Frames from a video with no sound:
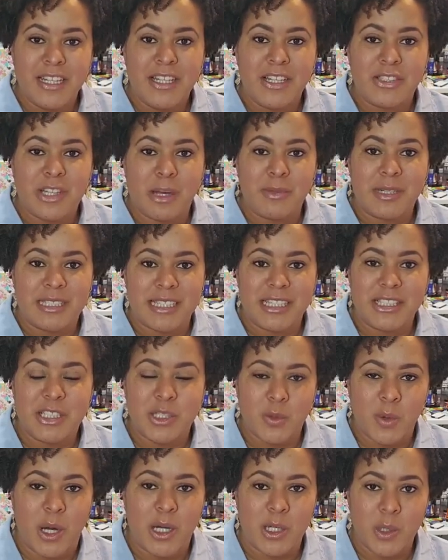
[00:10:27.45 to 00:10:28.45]
And so I begin
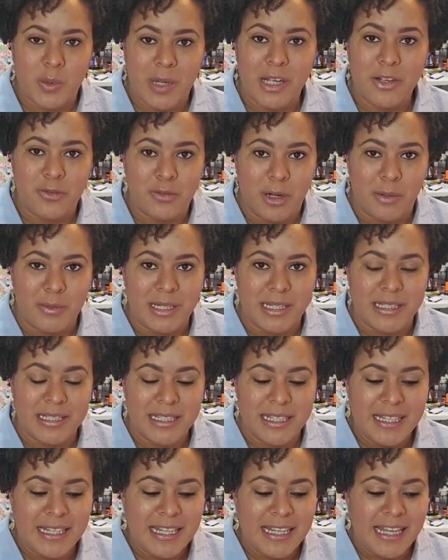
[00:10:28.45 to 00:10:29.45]
to walk away from it.
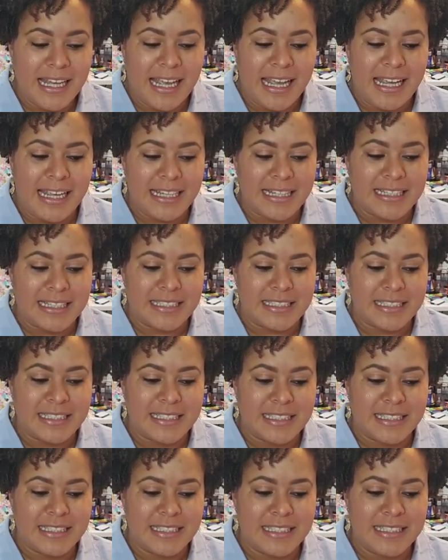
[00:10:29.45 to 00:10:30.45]

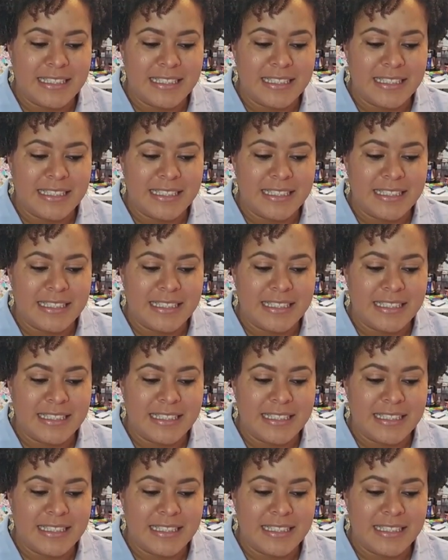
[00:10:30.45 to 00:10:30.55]
And